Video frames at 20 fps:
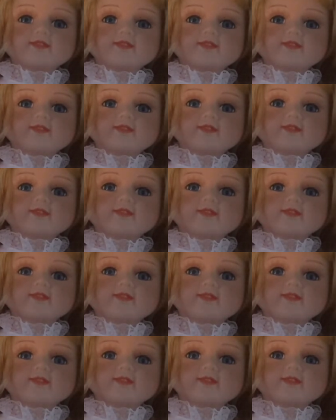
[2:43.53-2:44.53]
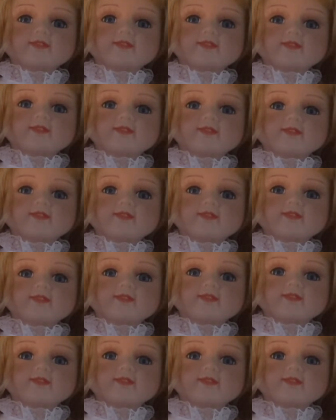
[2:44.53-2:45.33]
(no one is talking)